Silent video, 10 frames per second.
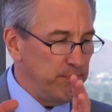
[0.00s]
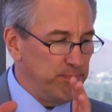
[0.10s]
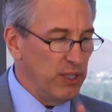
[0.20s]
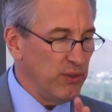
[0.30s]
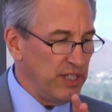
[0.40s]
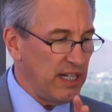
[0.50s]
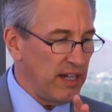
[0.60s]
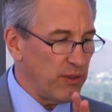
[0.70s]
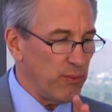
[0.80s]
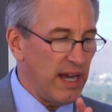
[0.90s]
building
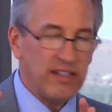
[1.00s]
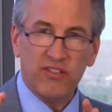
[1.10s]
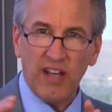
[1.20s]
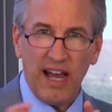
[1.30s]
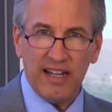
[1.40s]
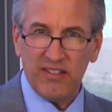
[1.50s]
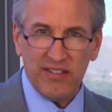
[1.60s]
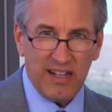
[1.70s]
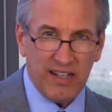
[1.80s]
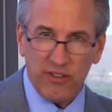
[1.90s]
on the right size,
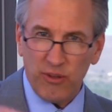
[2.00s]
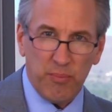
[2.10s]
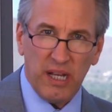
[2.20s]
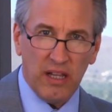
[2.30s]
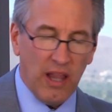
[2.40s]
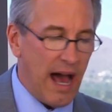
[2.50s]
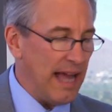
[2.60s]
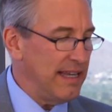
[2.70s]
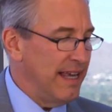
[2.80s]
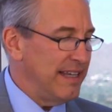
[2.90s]
and there's a big
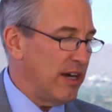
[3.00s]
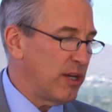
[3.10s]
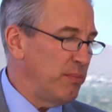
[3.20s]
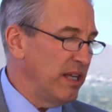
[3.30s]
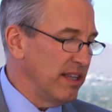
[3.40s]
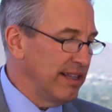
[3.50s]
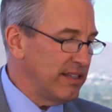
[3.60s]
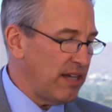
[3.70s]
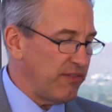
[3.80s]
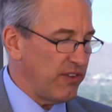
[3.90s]
lot. Now, it can be a little
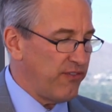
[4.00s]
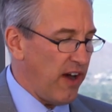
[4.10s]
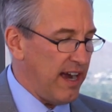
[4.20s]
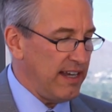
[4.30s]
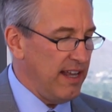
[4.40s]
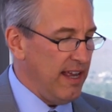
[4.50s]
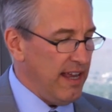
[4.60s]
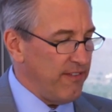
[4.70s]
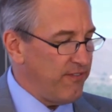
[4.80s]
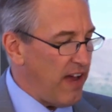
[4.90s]
tough to find.
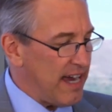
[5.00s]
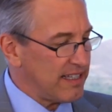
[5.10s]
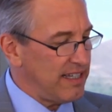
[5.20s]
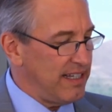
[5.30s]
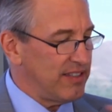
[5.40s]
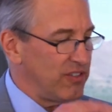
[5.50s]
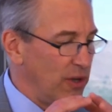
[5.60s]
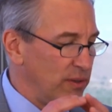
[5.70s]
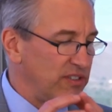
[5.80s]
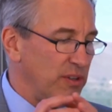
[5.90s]
In fact, it's
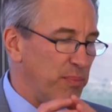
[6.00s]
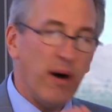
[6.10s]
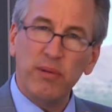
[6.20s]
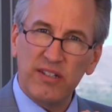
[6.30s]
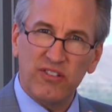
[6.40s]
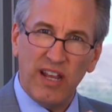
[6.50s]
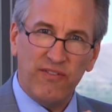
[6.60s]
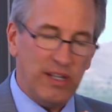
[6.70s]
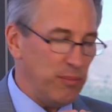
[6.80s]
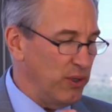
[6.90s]
known as the Public
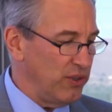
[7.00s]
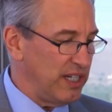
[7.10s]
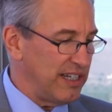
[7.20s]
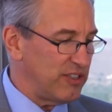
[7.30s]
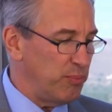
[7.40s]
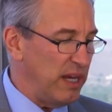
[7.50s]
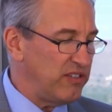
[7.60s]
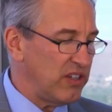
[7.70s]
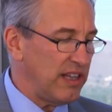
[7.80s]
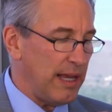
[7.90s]
Safety Building, and it's
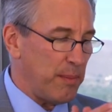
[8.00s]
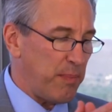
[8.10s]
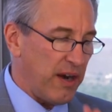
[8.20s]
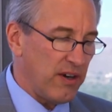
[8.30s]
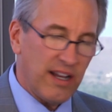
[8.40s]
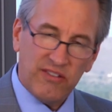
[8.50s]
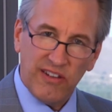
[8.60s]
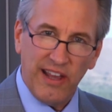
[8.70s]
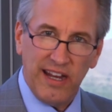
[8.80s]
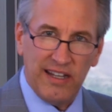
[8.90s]
basically at Paradise
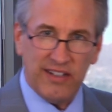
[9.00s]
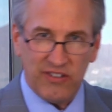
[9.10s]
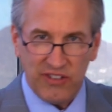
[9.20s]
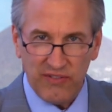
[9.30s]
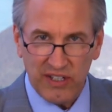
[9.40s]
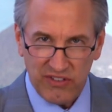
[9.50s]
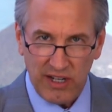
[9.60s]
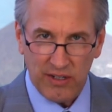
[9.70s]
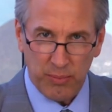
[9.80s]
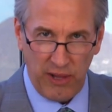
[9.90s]
Lane and Civic
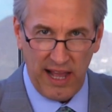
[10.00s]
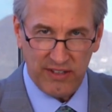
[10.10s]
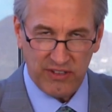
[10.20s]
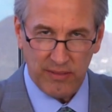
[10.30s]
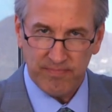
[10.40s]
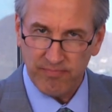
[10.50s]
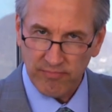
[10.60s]
Center Plaza.